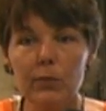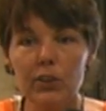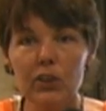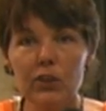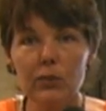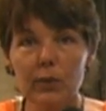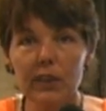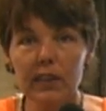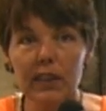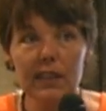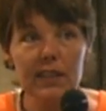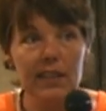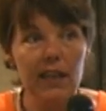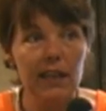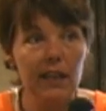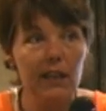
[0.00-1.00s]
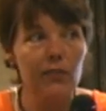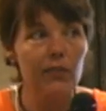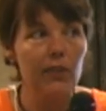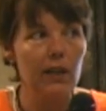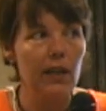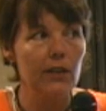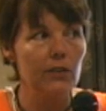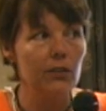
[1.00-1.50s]
which is what they signed up for
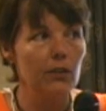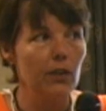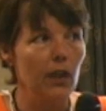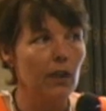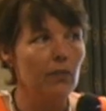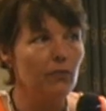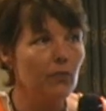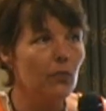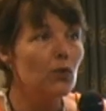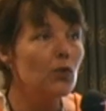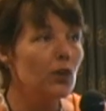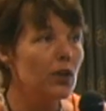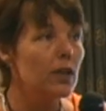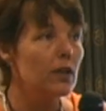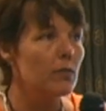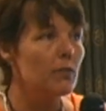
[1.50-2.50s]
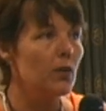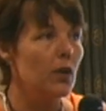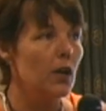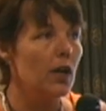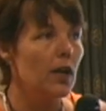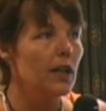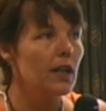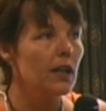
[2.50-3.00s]
the National Guard for in
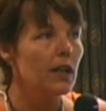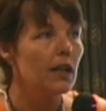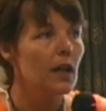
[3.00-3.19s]
part.